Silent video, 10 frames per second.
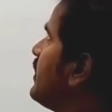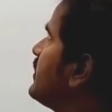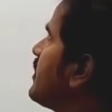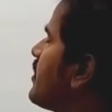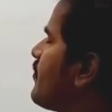
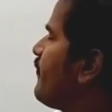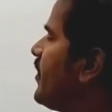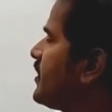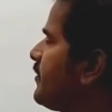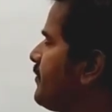This is
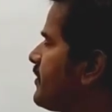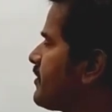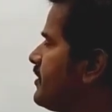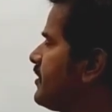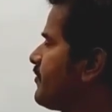
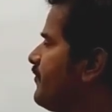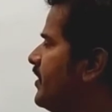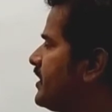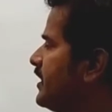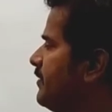40%.
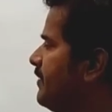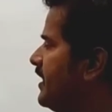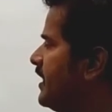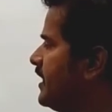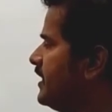40 by
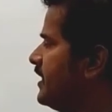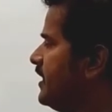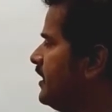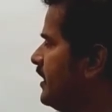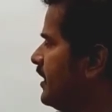
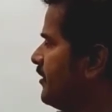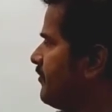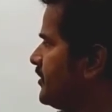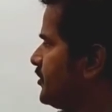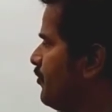100
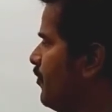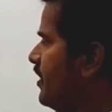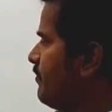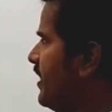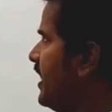equals to
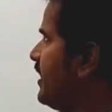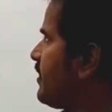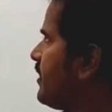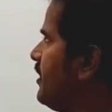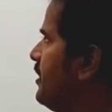1 minus